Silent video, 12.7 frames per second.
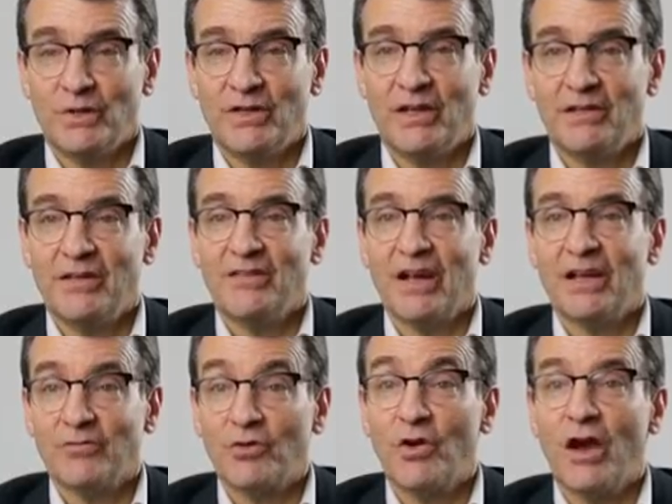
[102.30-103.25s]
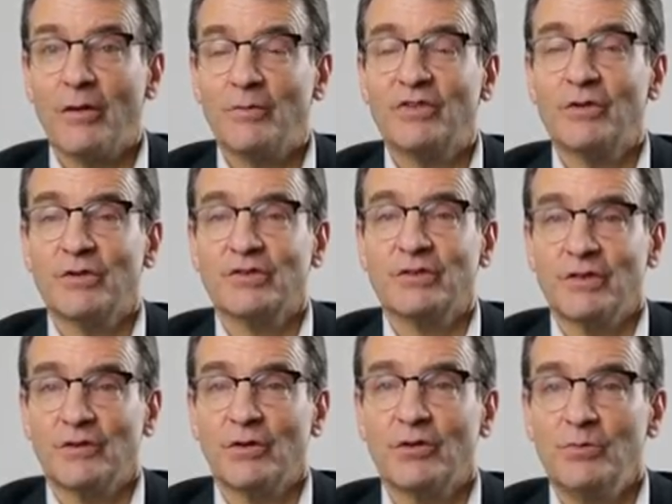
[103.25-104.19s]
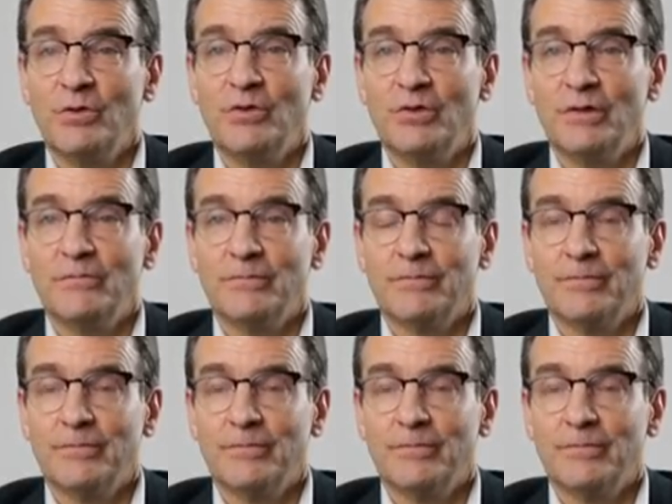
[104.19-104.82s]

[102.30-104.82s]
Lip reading: take these kind of crimes seriously in our community.